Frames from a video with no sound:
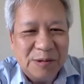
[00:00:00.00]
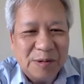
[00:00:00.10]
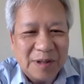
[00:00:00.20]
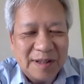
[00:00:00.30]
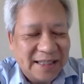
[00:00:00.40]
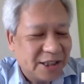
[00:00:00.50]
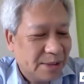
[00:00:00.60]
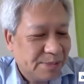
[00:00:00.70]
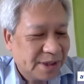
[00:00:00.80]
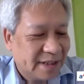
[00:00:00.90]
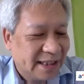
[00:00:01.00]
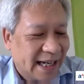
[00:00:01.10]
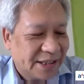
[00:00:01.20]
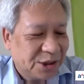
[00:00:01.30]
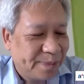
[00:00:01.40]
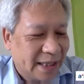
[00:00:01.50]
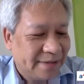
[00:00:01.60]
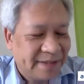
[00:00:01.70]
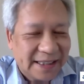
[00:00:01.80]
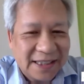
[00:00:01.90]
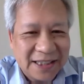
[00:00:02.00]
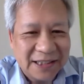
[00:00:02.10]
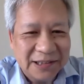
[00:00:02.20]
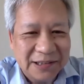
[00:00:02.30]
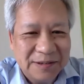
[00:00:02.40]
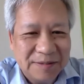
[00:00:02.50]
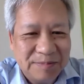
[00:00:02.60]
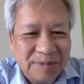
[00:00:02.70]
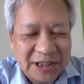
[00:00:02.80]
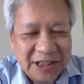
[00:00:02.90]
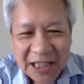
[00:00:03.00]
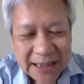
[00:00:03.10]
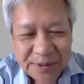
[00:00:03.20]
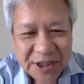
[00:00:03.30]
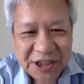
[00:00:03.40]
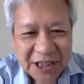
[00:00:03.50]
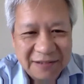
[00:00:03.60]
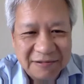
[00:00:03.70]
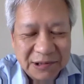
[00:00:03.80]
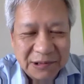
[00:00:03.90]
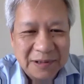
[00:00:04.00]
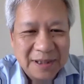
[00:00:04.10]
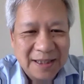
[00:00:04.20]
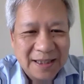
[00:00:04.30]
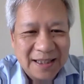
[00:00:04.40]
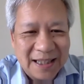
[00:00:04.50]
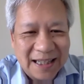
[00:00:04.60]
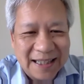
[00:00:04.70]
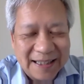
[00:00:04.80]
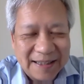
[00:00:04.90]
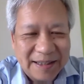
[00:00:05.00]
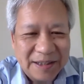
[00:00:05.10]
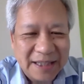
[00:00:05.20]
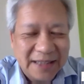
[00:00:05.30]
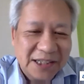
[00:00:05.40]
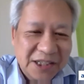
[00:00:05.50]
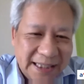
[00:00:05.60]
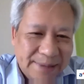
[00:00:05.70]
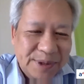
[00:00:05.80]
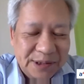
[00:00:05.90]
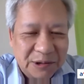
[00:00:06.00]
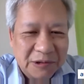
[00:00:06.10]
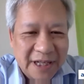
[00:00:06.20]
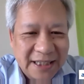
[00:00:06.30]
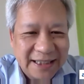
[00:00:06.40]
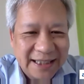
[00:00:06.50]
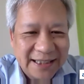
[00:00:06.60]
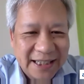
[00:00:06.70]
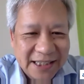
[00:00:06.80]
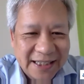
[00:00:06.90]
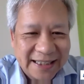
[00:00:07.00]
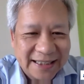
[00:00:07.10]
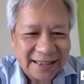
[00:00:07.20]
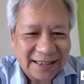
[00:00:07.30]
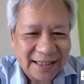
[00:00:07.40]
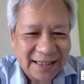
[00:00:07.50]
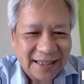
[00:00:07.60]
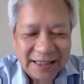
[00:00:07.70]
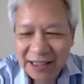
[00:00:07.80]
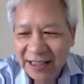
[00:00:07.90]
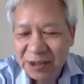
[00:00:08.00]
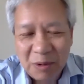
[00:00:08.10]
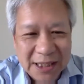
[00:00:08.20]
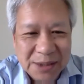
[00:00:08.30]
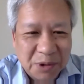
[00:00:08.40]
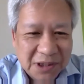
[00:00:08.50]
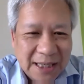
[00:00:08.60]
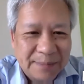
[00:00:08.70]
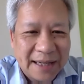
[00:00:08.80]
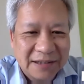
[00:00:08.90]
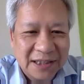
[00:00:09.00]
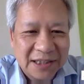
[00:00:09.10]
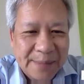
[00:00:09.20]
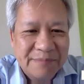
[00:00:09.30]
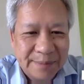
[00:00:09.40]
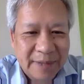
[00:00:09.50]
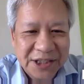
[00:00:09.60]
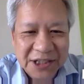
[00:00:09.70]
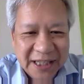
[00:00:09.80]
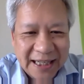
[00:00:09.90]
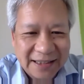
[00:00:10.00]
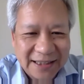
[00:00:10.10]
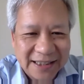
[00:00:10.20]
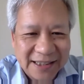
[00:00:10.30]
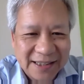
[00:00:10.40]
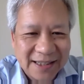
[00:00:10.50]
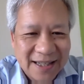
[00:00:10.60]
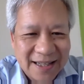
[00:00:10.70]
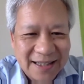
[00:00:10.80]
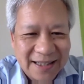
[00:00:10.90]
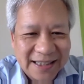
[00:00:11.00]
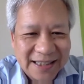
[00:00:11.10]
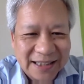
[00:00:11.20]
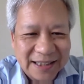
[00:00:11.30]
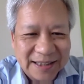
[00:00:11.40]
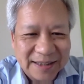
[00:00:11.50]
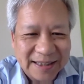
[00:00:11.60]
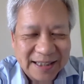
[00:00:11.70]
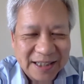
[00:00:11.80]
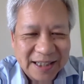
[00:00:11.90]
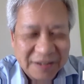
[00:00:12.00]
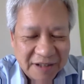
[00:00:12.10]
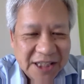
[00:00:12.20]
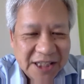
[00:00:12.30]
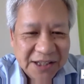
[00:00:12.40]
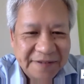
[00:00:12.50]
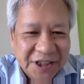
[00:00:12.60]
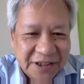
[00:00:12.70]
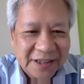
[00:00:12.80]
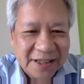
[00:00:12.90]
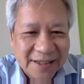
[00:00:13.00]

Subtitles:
in terms of the actual benefits to startups in general, you think the schemes that are already existing, as well as what's come out of the Temporary Measures Act, is really sufficient?